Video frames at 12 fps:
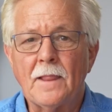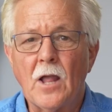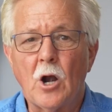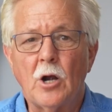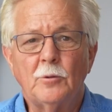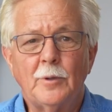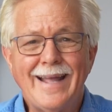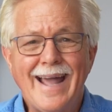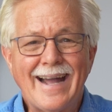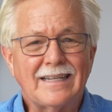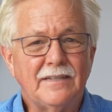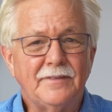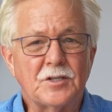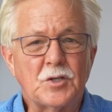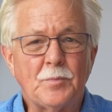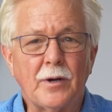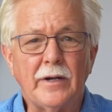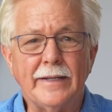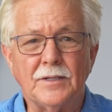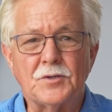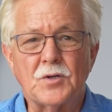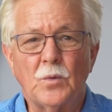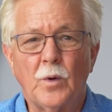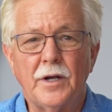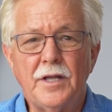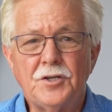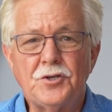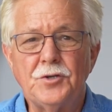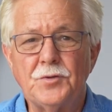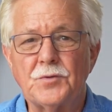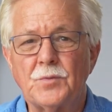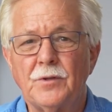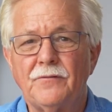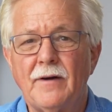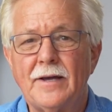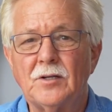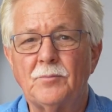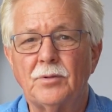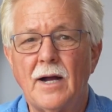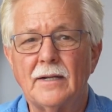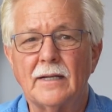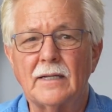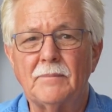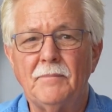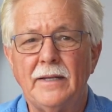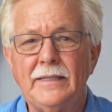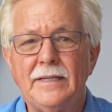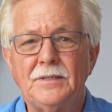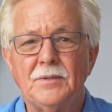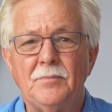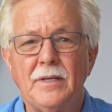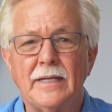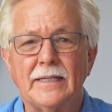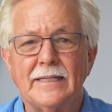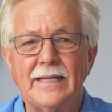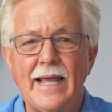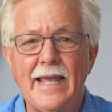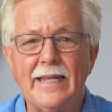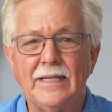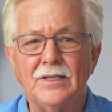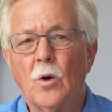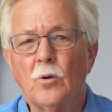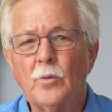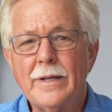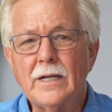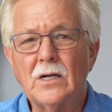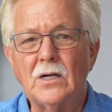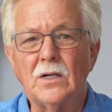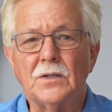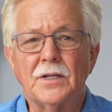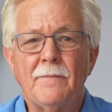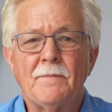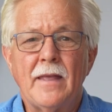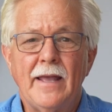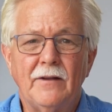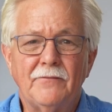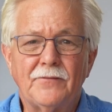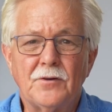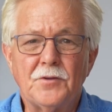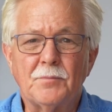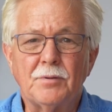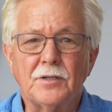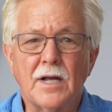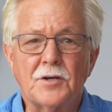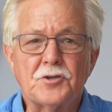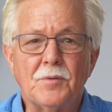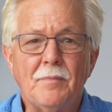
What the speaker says: are a reactive experience where issues with final product may need to be contained or recalled, and further production